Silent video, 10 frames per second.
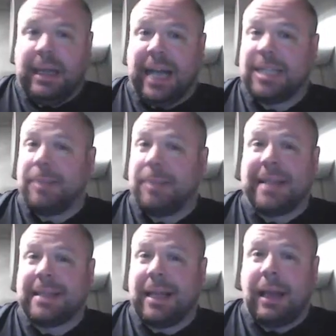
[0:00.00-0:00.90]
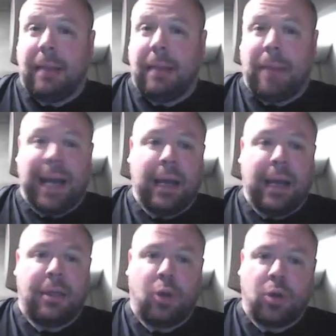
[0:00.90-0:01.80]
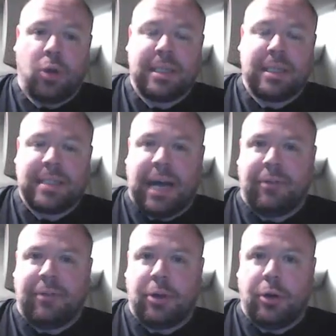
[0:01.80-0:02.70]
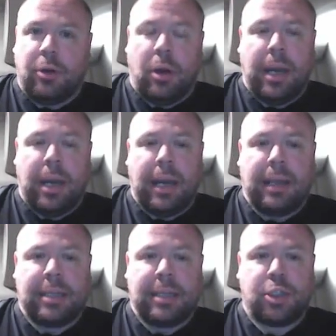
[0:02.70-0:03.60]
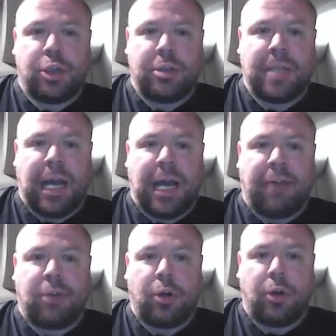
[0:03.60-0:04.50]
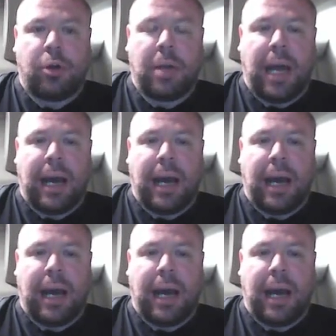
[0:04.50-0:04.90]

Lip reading: that is basically my thoughts this afternoon, this Tuesday afternoon.